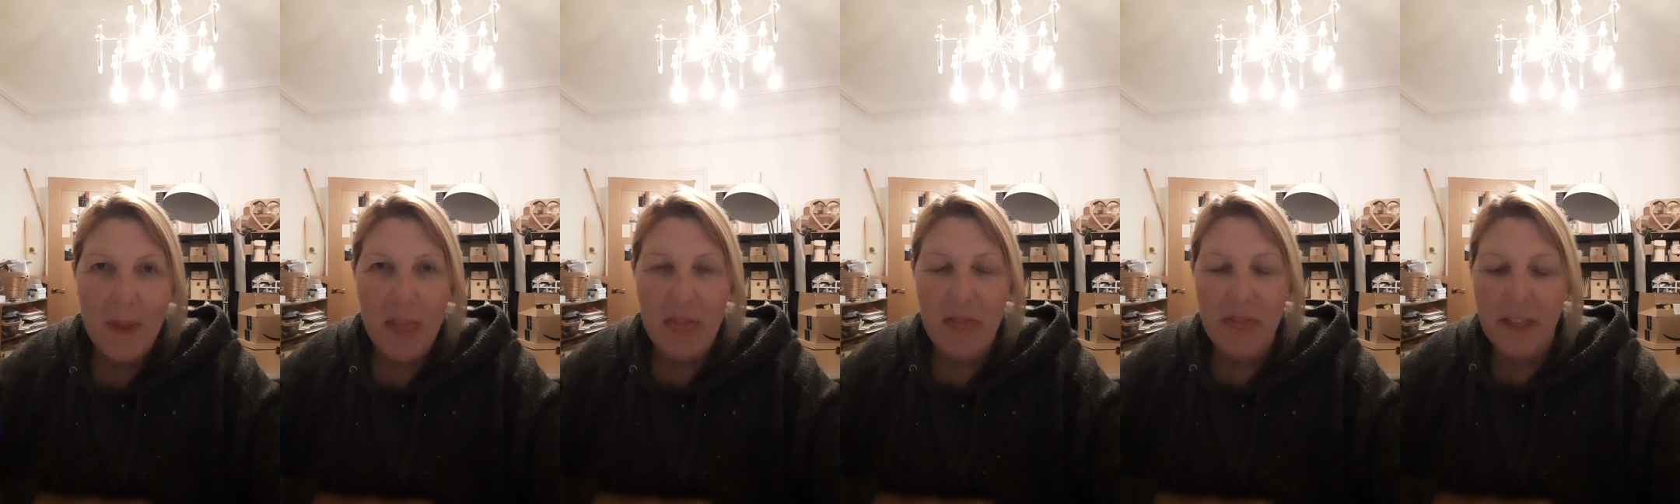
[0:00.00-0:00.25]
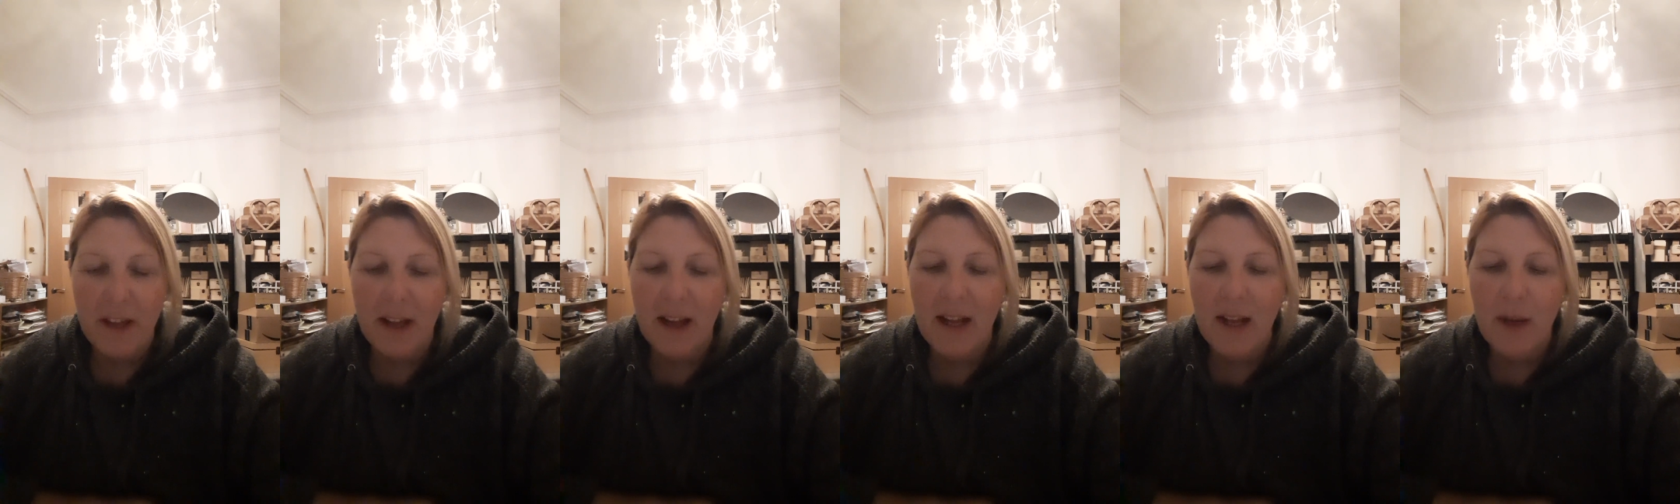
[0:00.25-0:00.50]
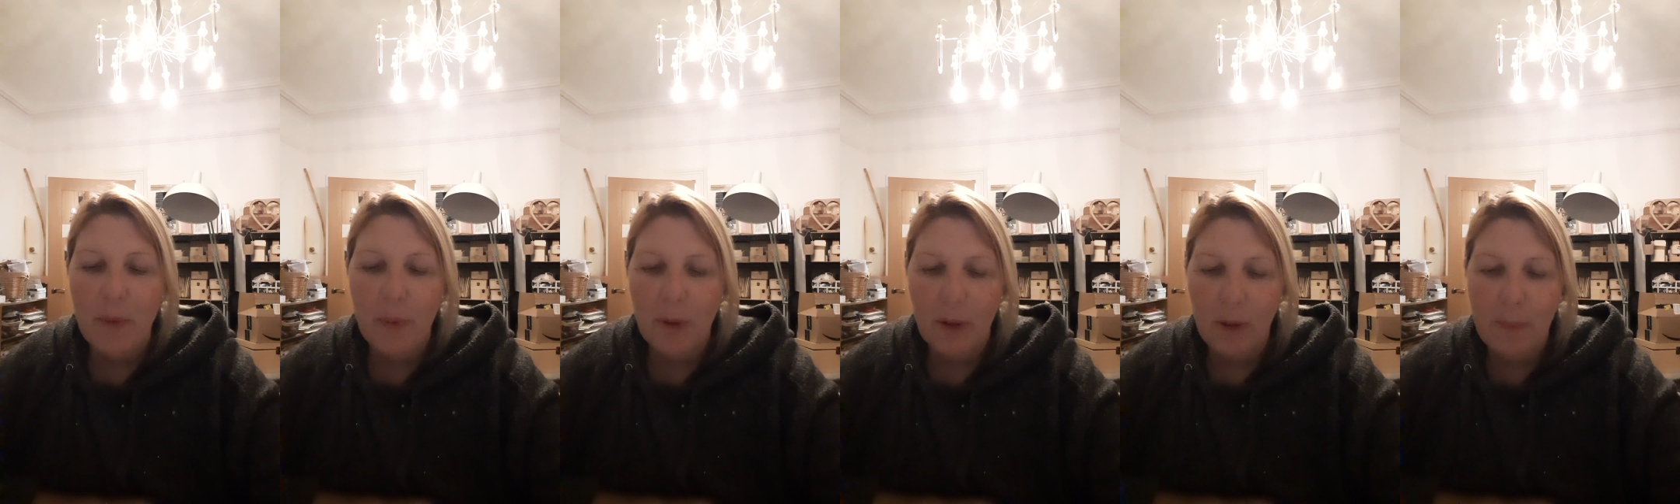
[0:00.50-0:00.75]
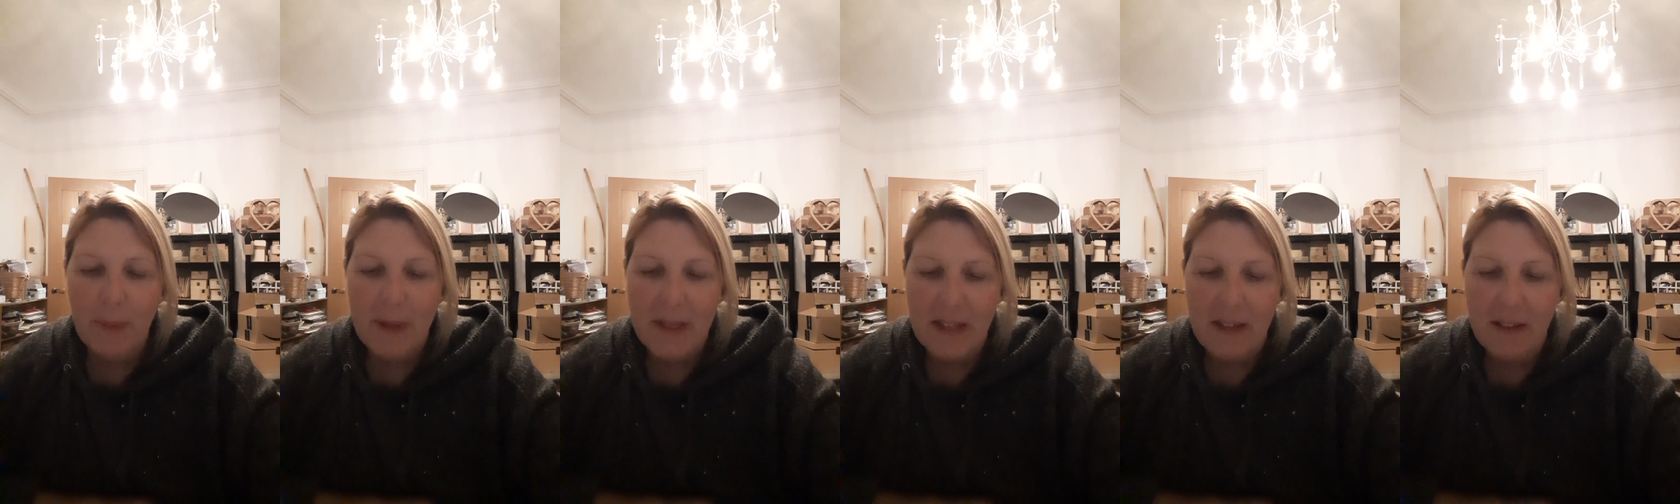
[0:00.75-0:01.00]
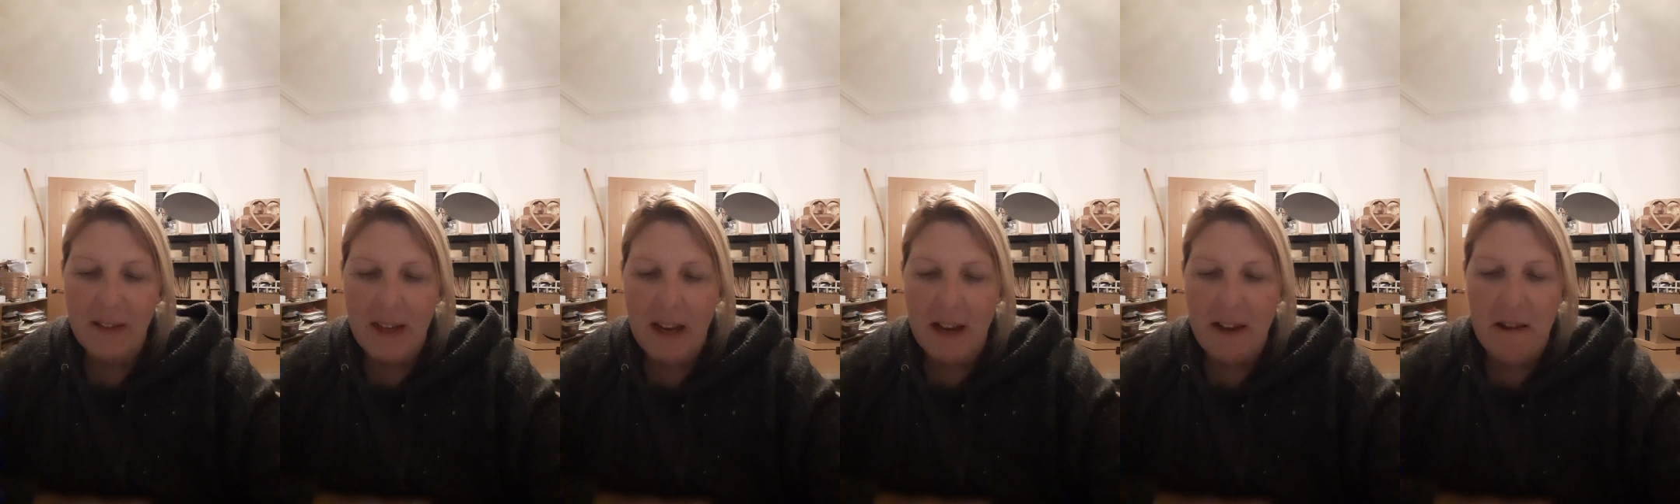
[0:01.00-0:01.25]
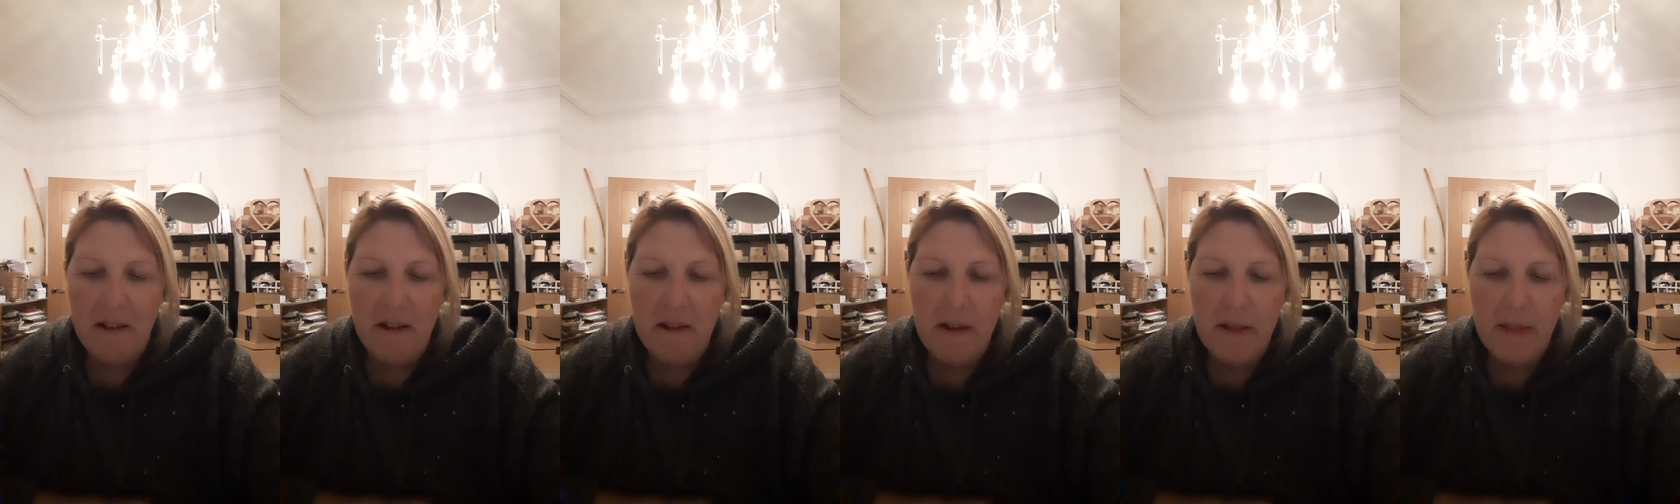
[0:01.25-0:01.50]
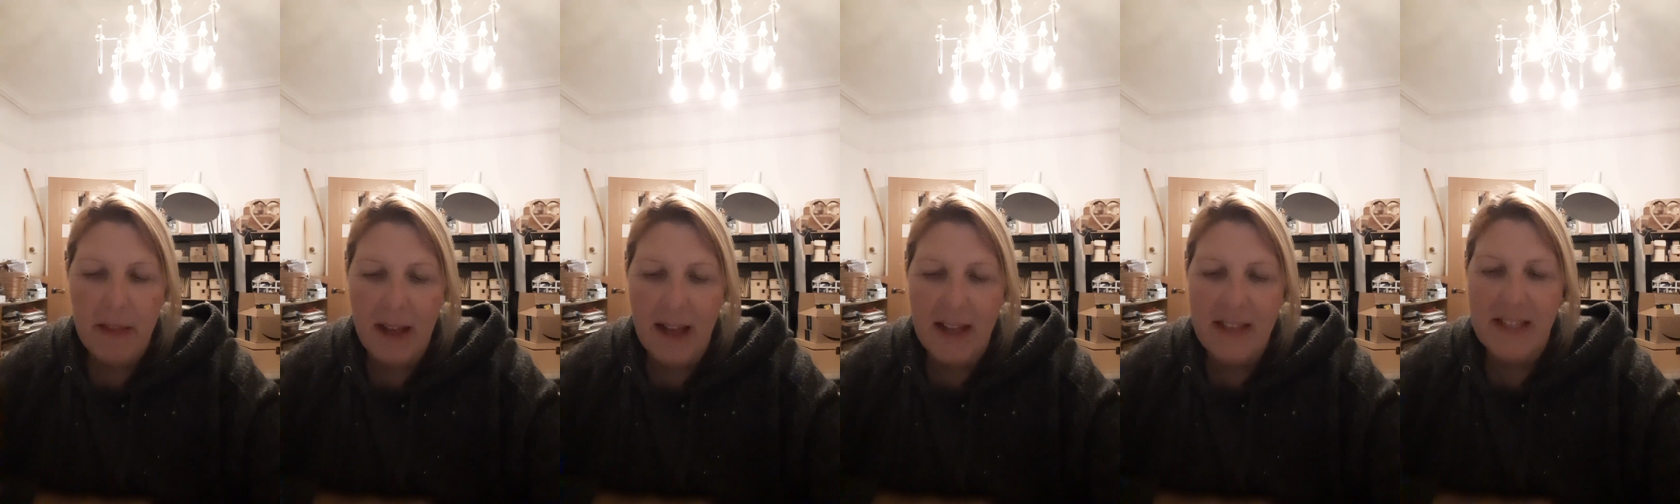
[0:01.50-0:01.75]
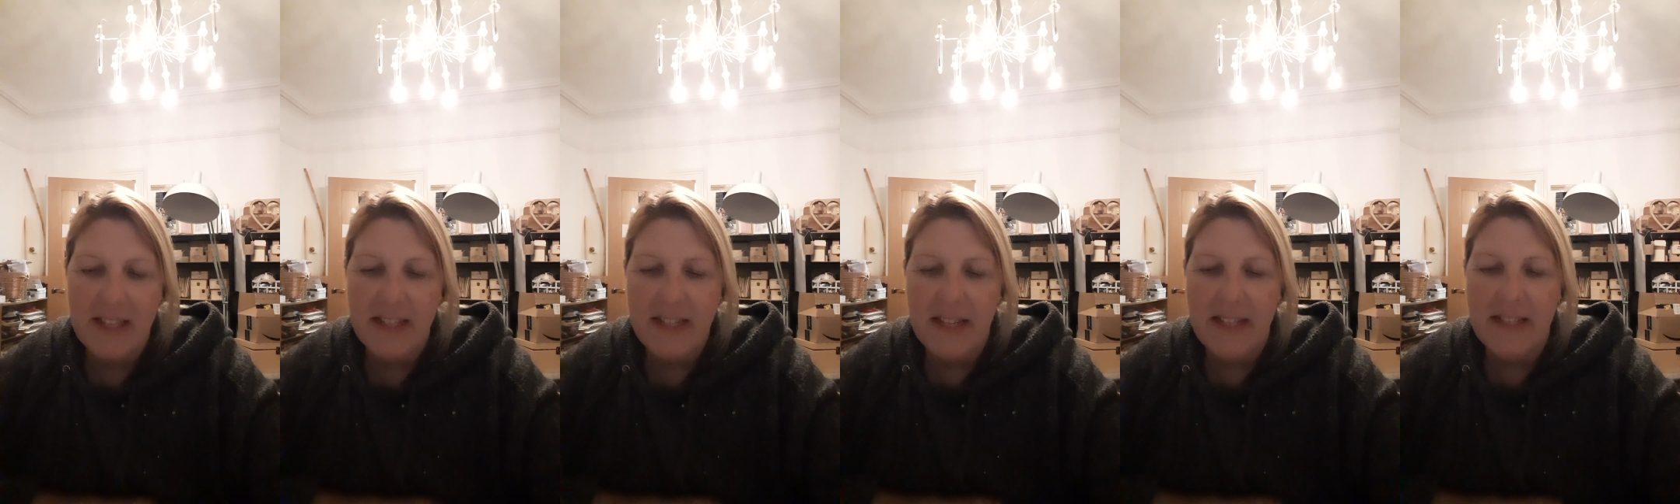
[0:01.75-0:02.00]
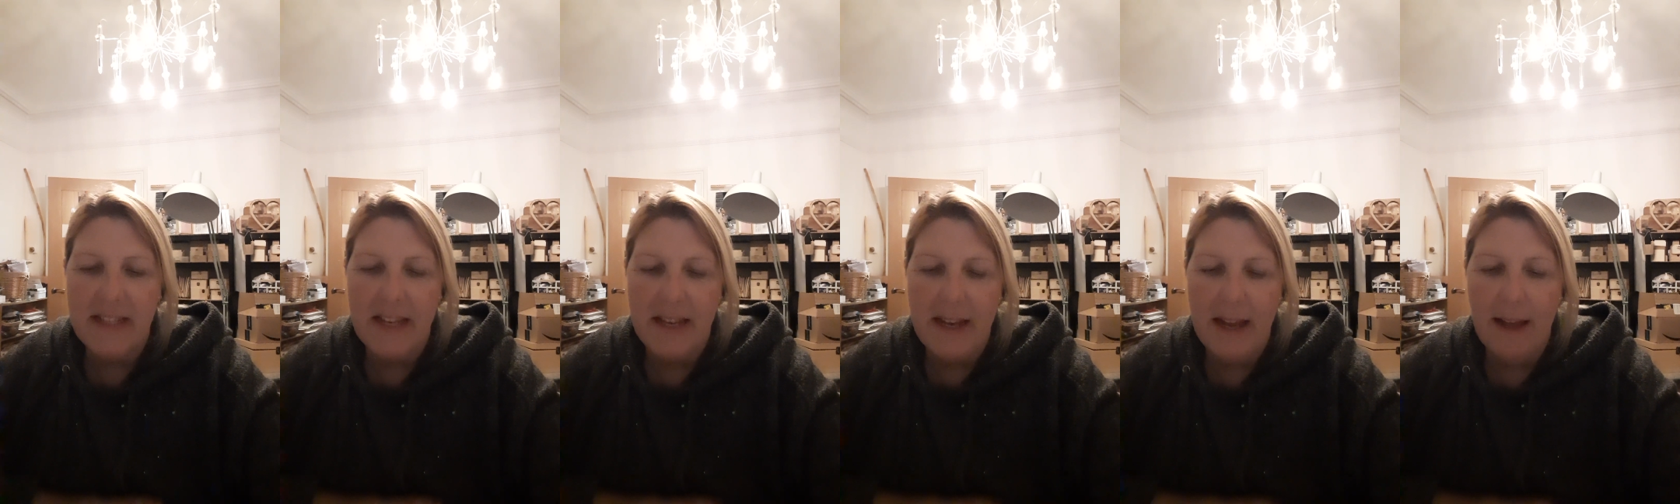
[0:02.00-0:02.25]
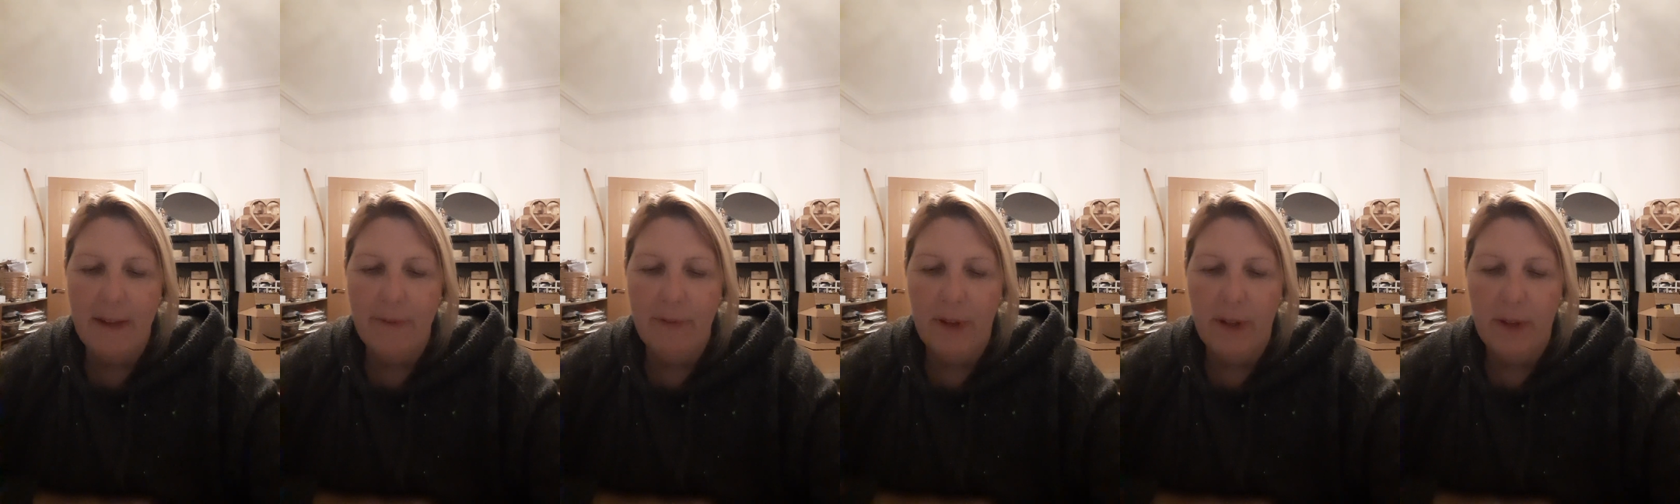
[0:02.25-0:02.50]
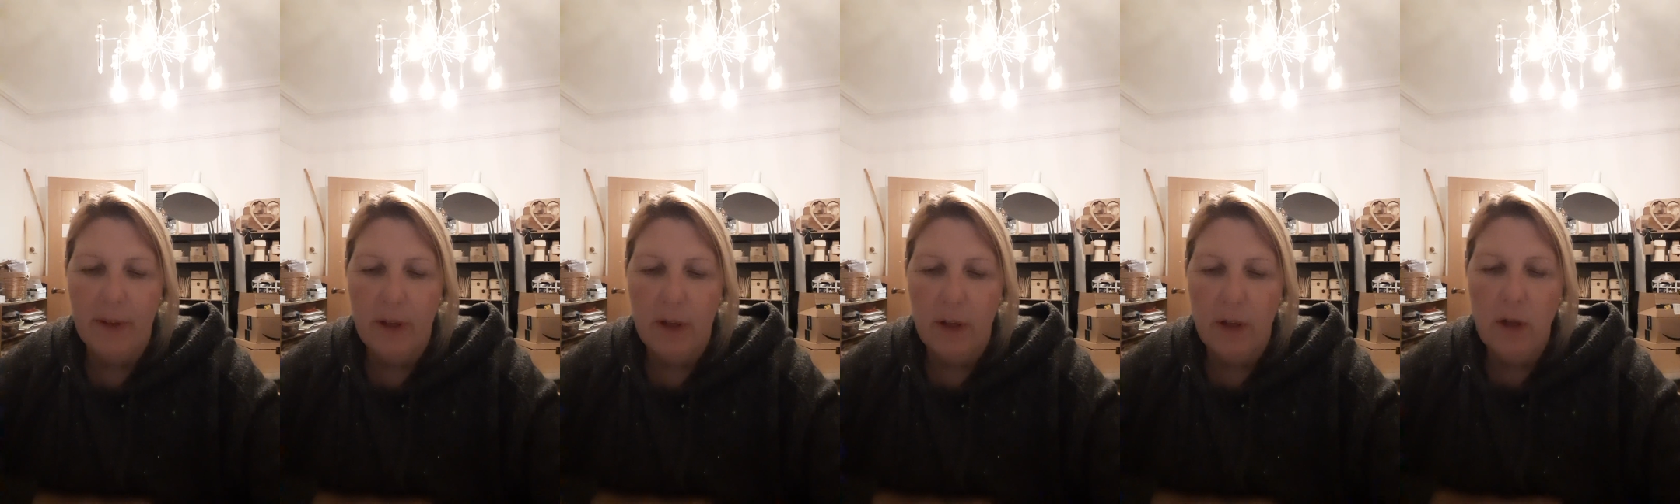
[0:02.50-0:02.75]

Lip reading: thy will be done in earth as it is in heaven.